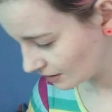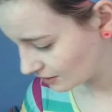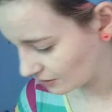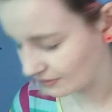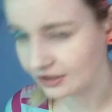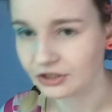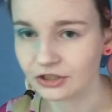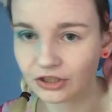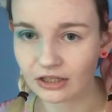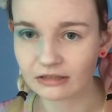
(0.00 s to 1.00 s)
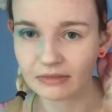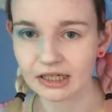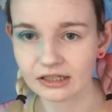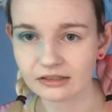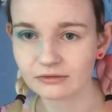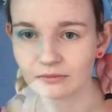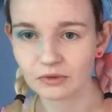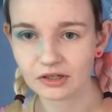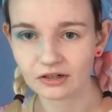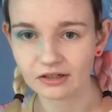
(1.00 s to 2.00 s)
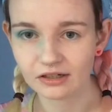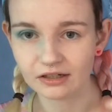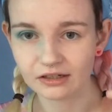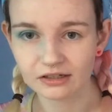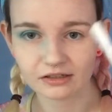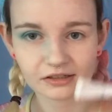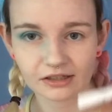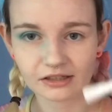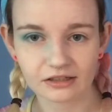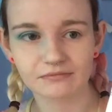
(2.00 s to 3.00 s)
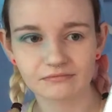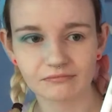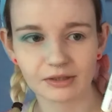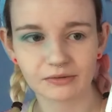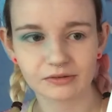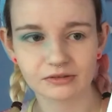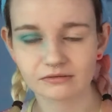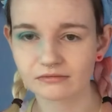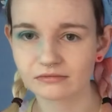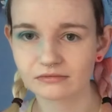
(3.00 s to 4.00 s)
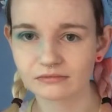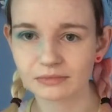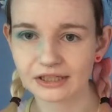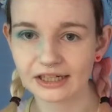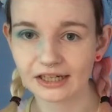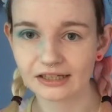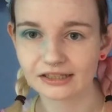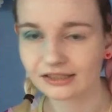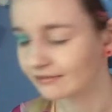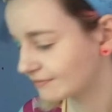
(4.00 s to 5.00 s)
So I've literally just mixed white eyeliner, like this Milk by NYX.